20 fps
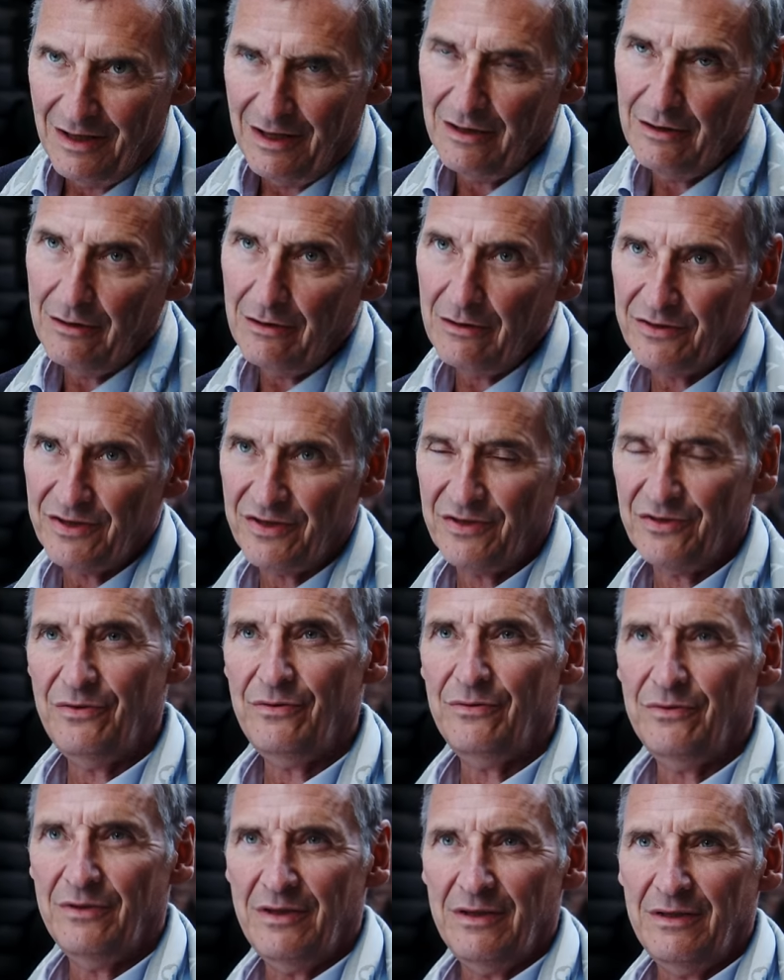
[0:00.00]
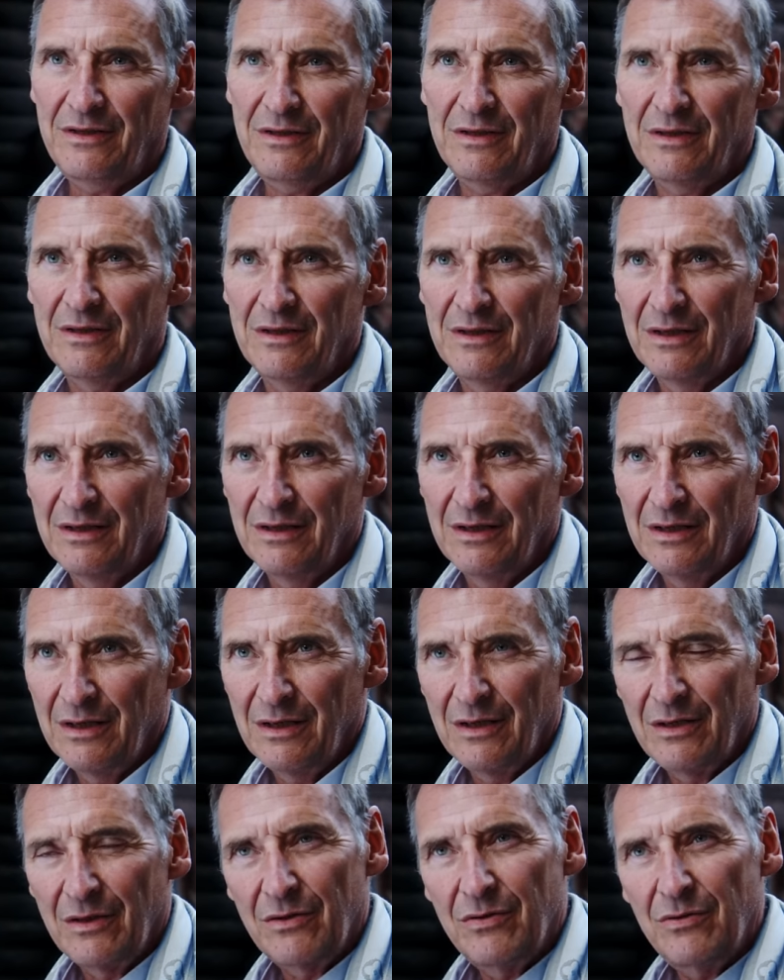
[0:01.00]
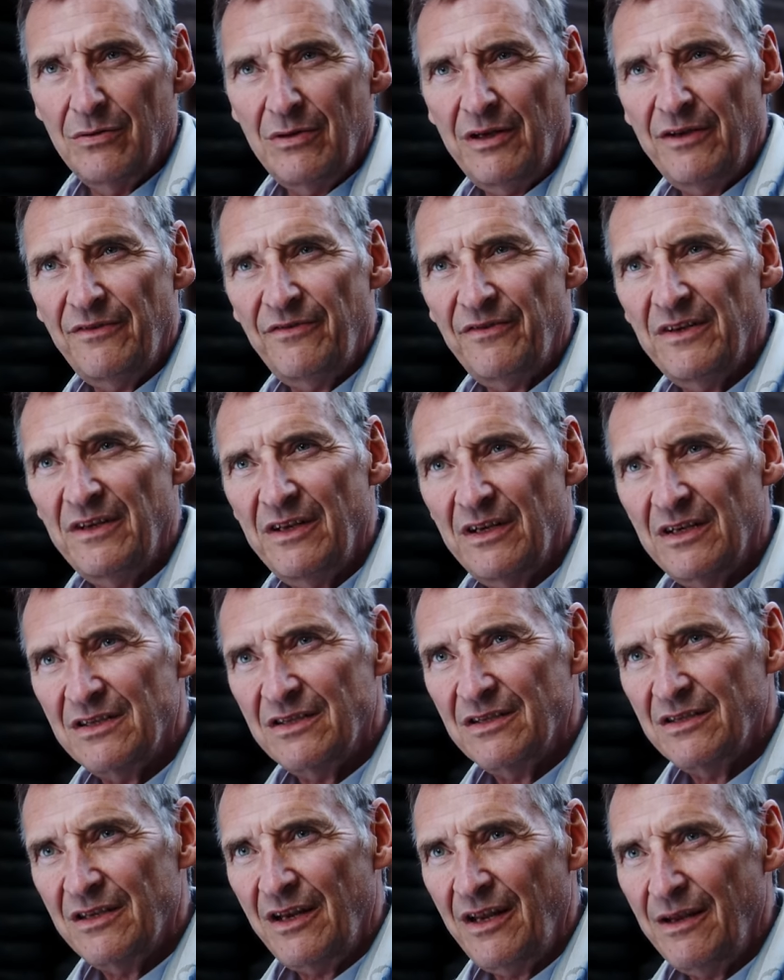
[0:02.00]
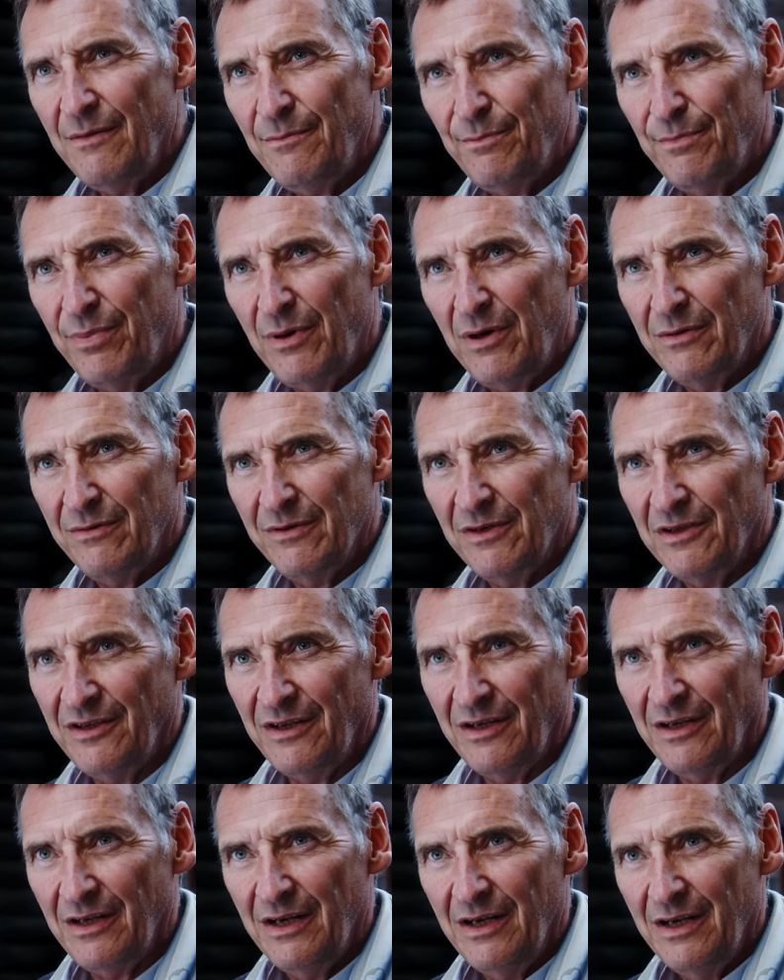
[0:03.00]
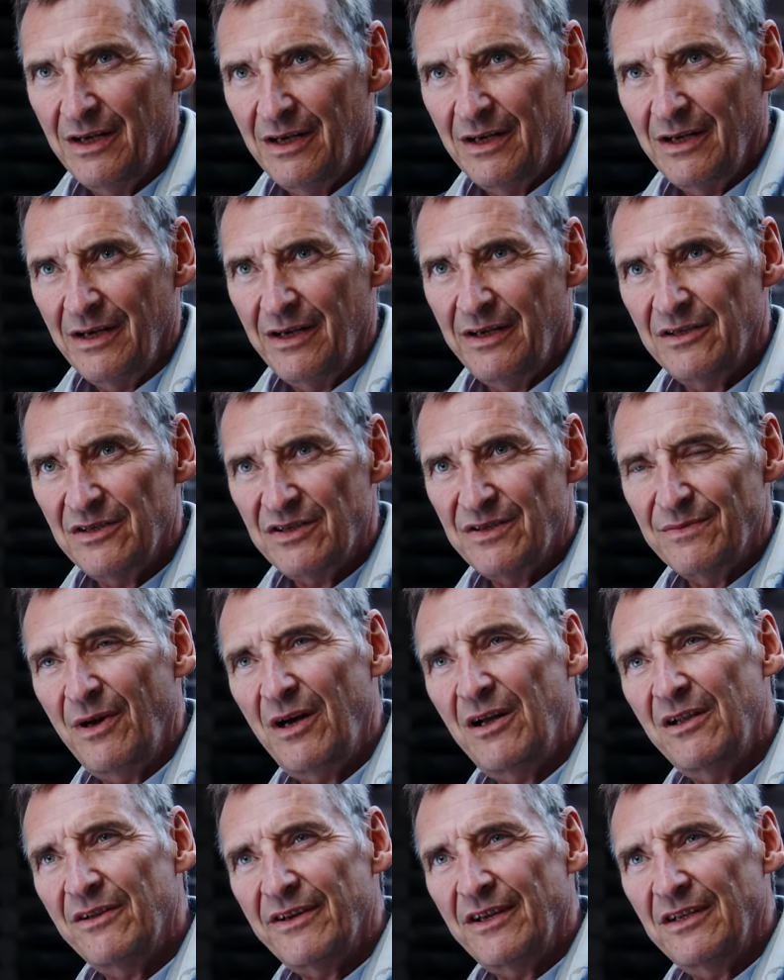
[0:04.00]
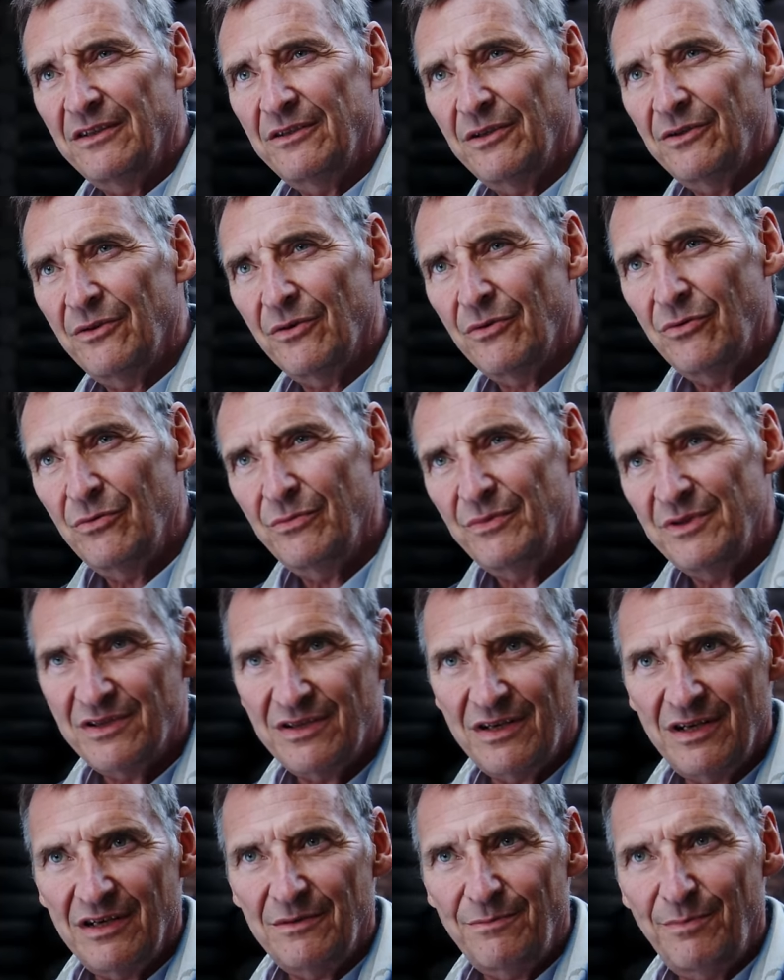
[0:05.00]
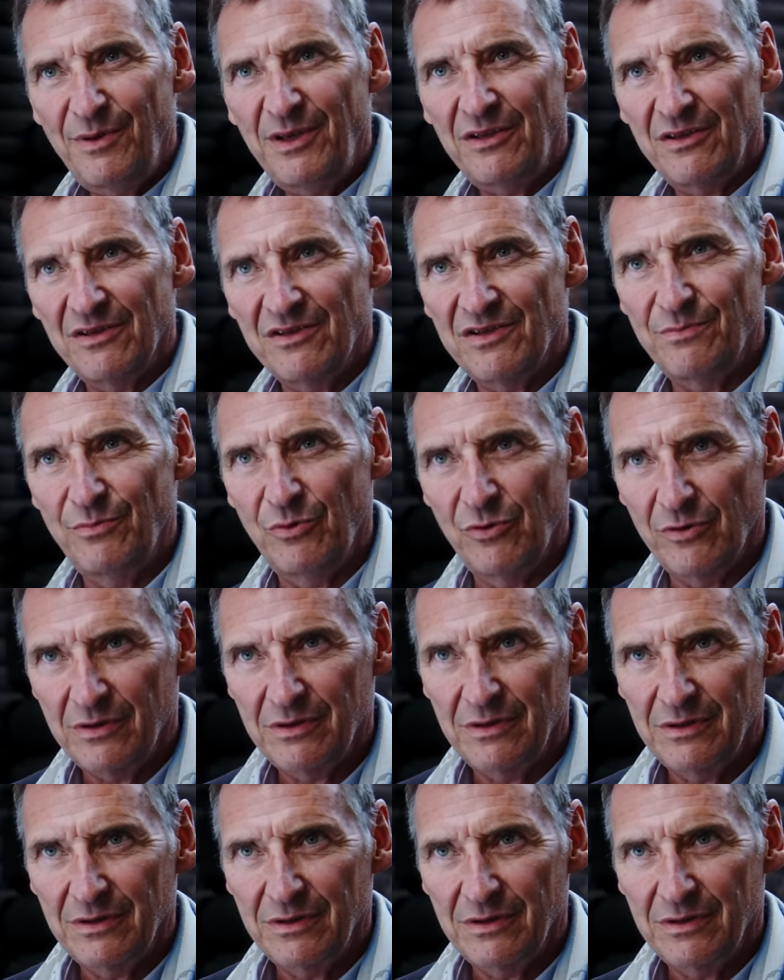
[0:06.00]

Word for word: a law student who lives in extreme poverty in a small rented room in Saint Petersburg.